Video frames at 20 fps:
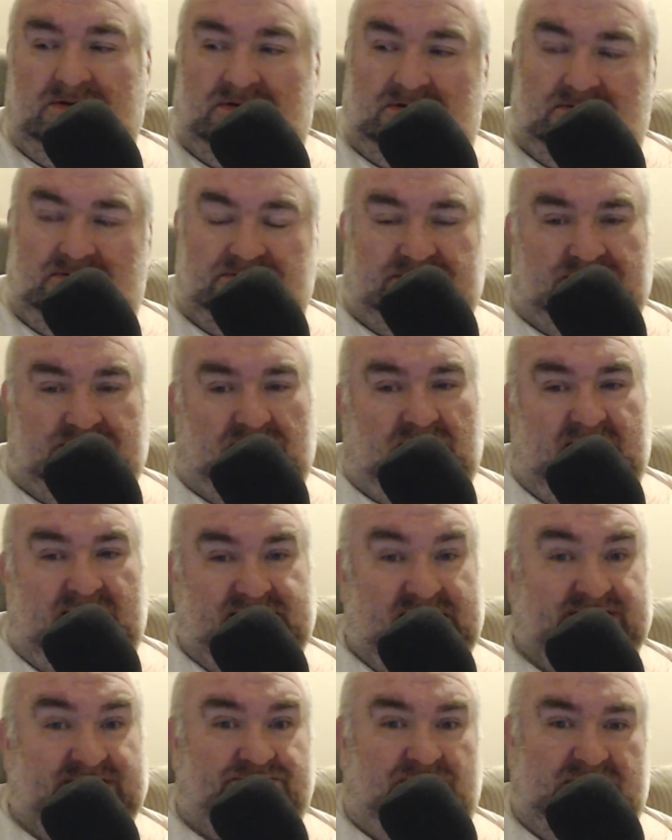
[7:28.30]
So, and
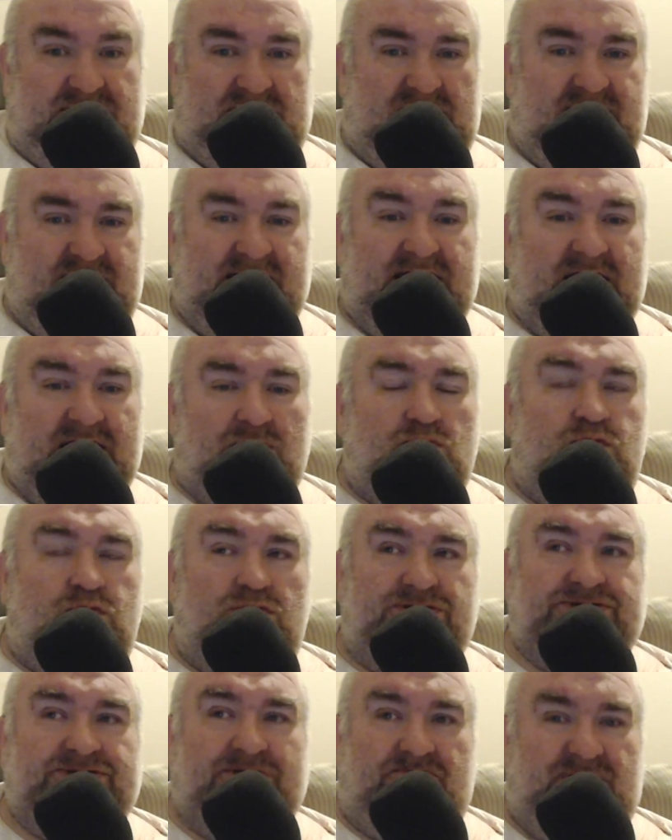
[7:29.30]
that's what I like, and I
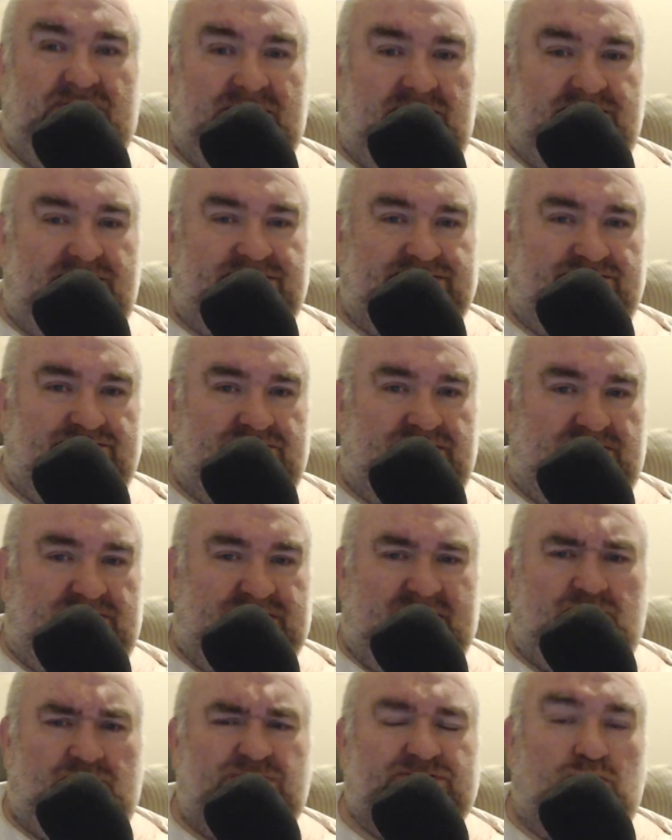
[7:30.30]
wish Americans would learn. I
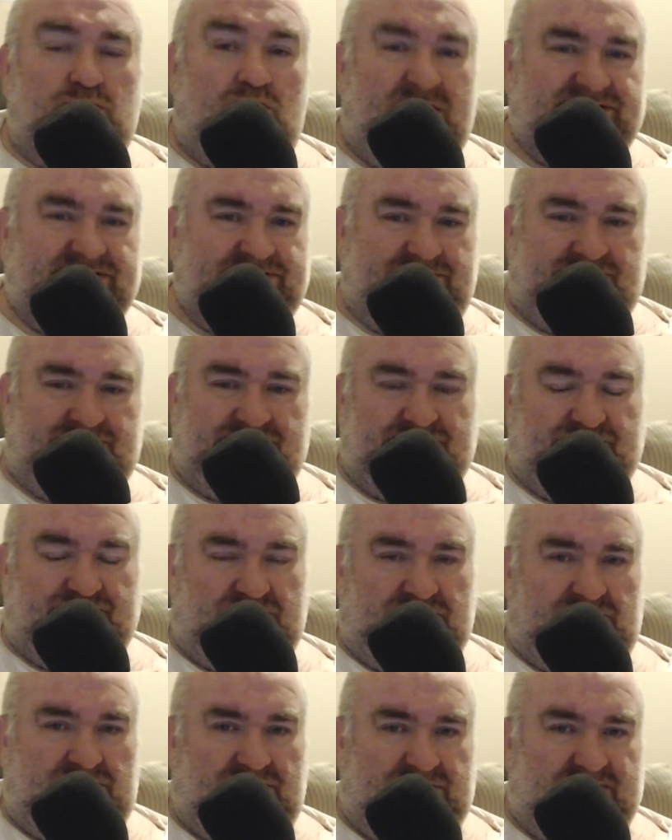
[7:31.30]
wish Westerners
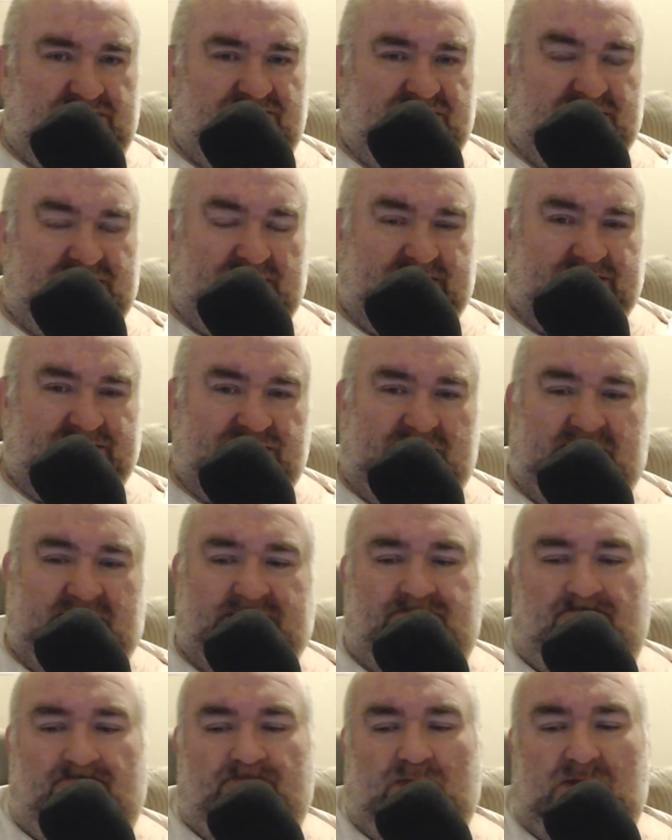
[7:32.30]
would learn to be like that.
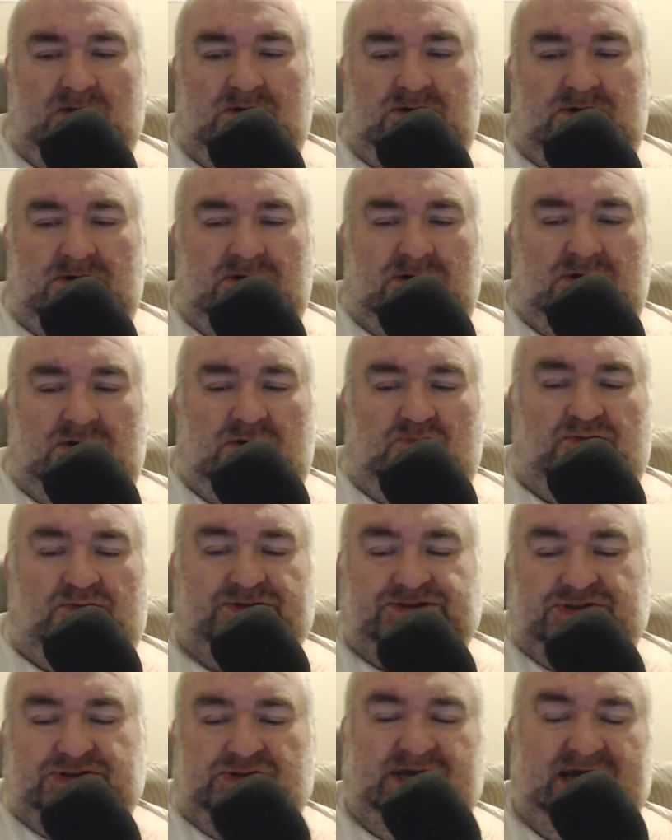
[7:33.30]
But
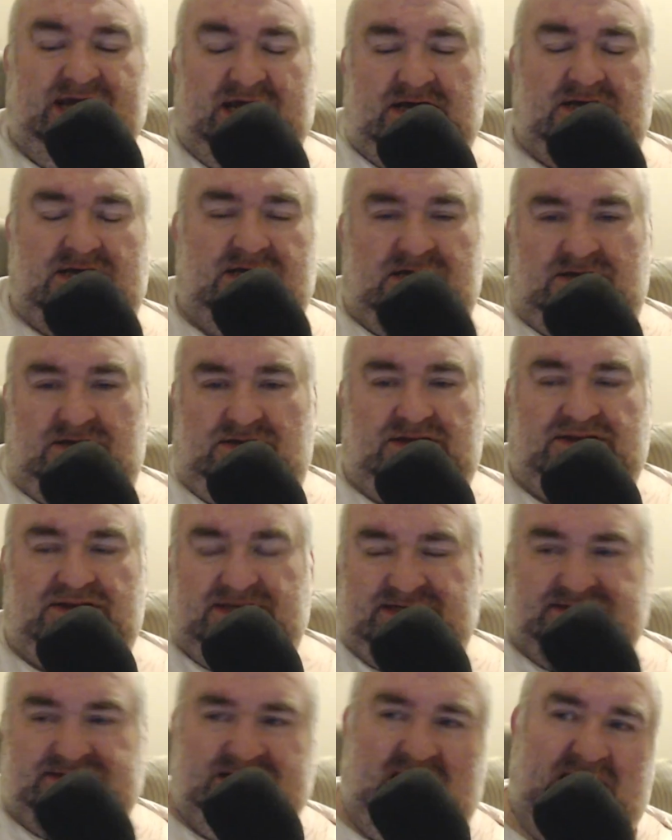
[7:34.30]
you can't.
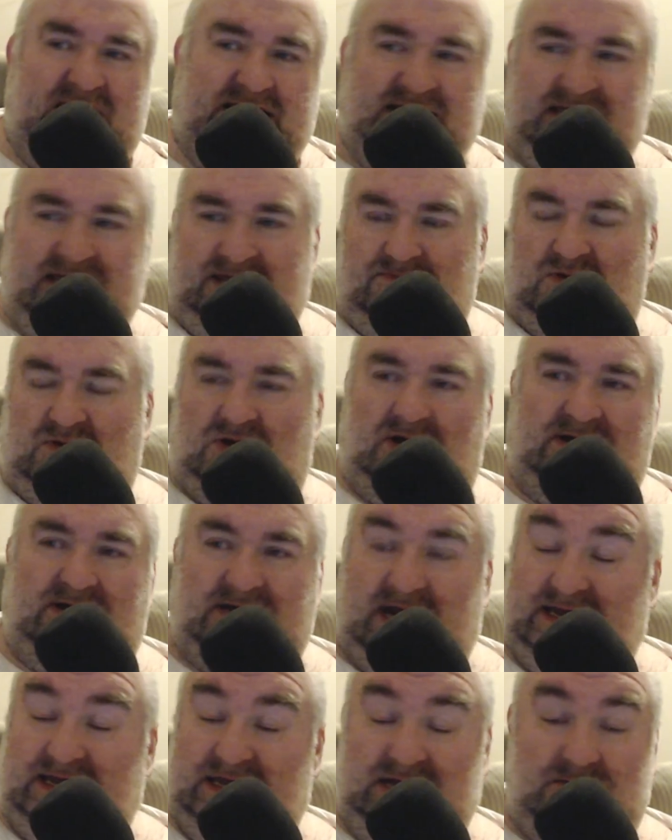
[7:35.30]
This guy came on. I
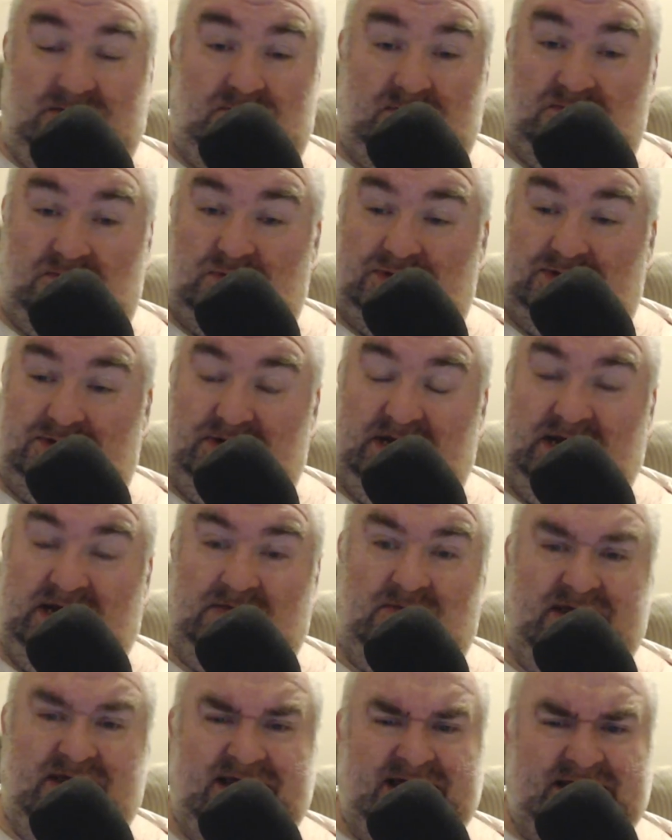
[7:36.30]
can't remember their name.
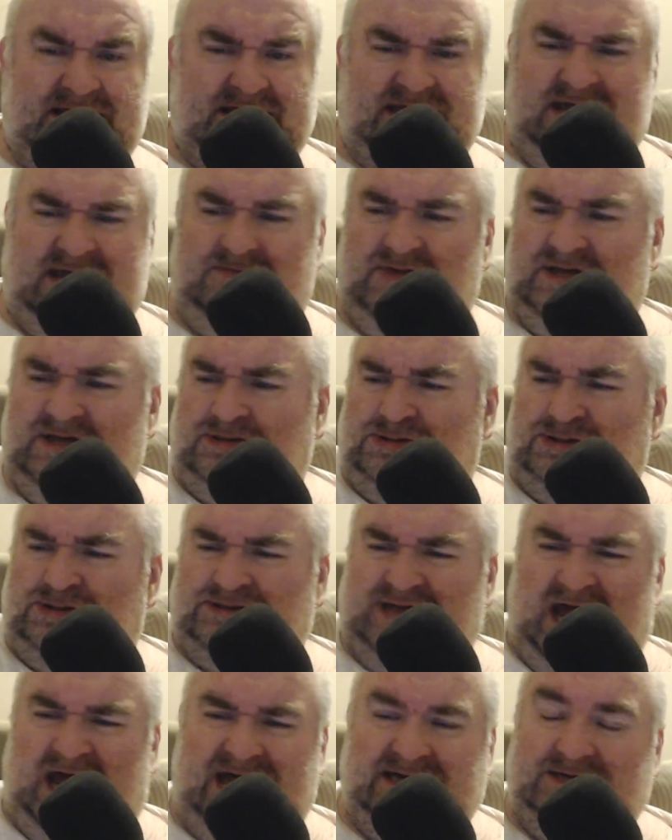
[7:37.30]
Came in just.
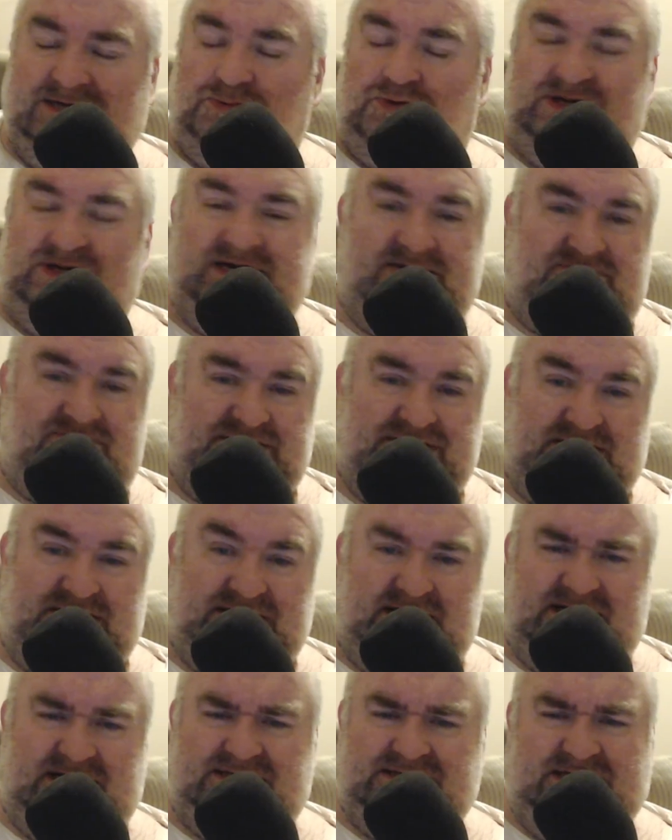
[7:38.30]
I didn't read everything they
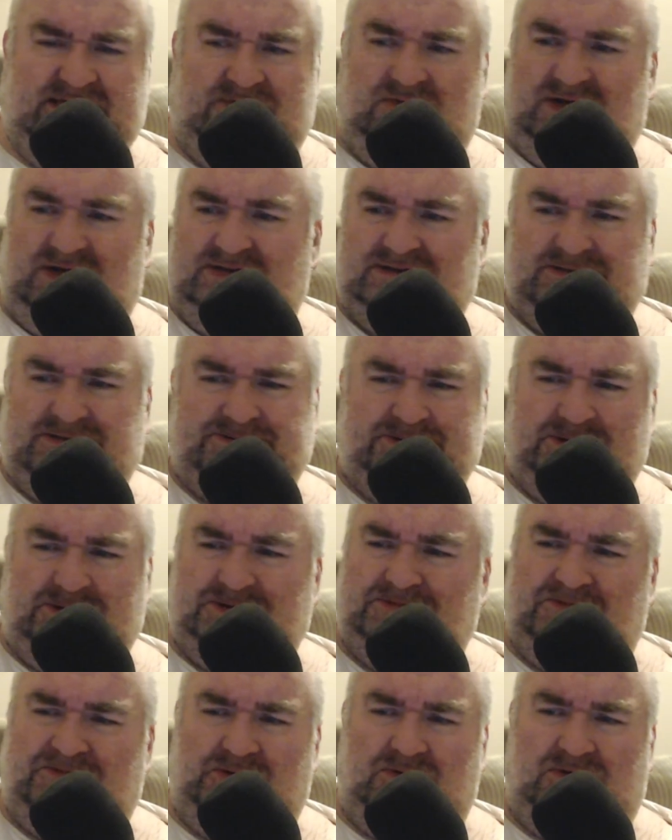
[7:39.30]
had to say because the first
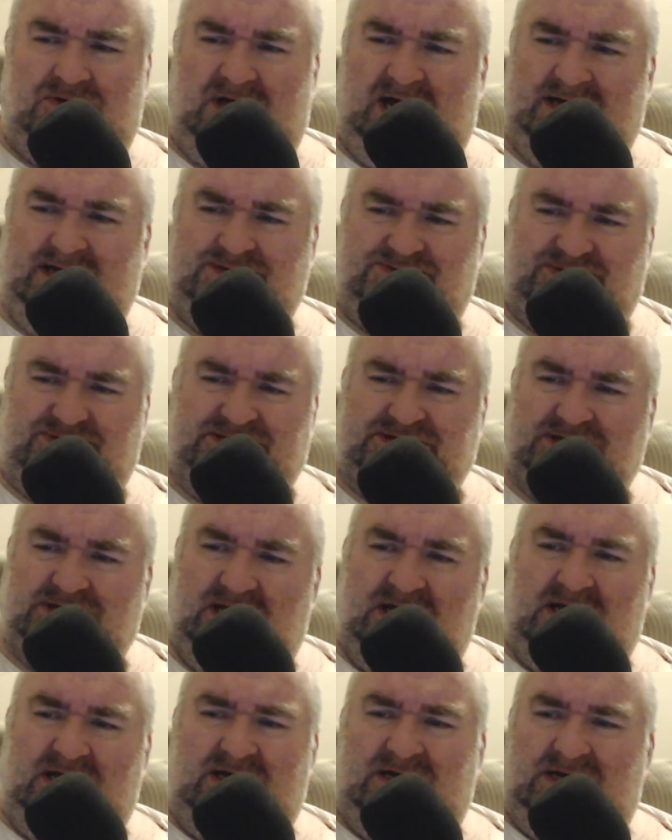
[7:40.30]
few lines was
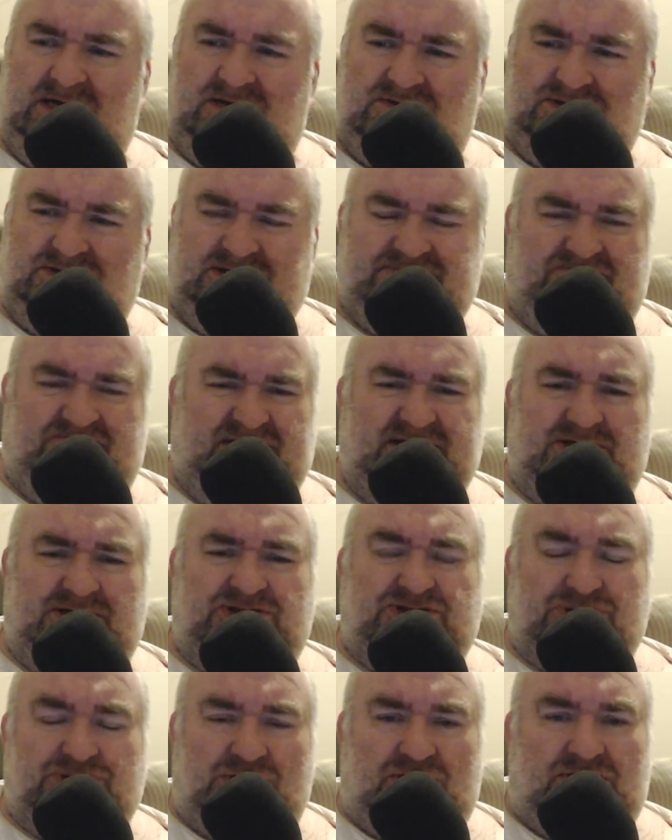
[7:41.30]
just being a
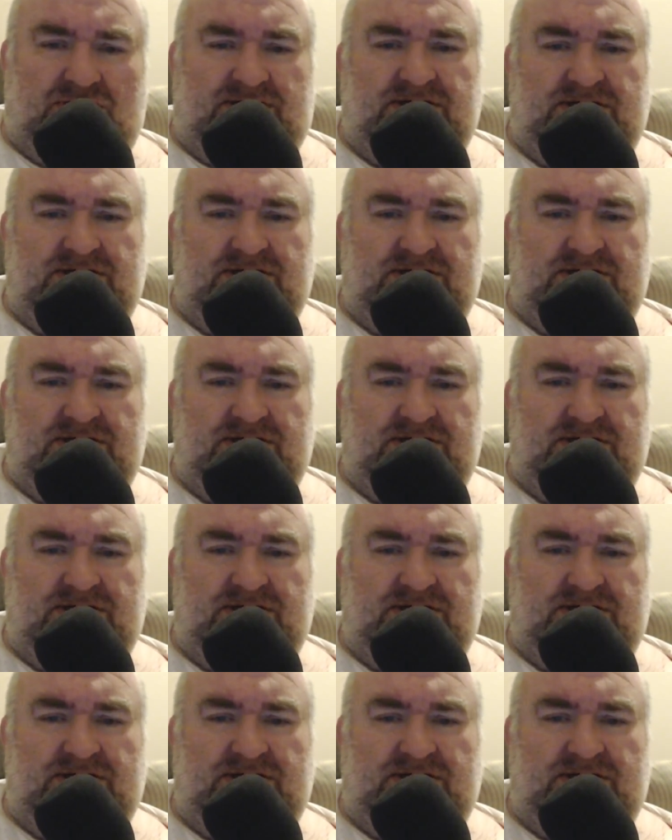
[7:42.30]
jerk.